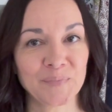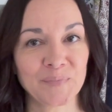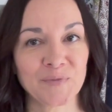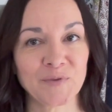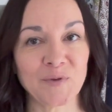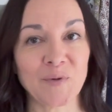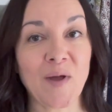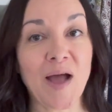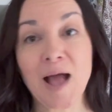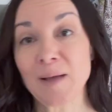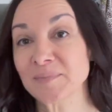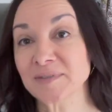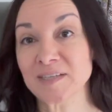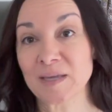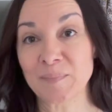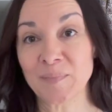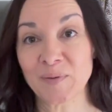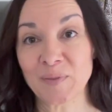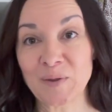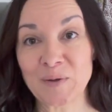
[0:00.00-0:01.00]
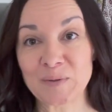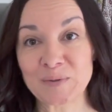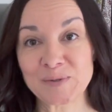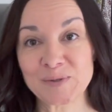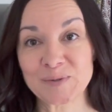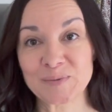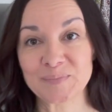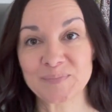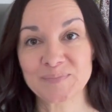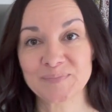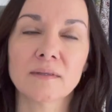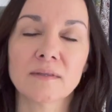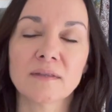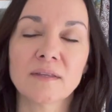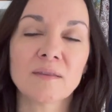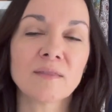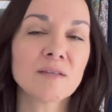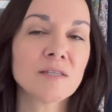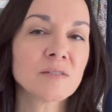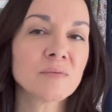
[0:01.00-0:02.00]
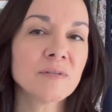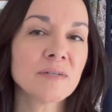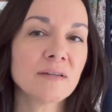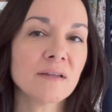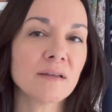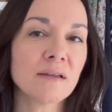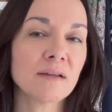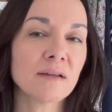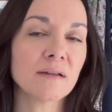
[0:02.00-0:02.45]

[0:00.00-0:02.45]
So I'm skipping those. Now this one,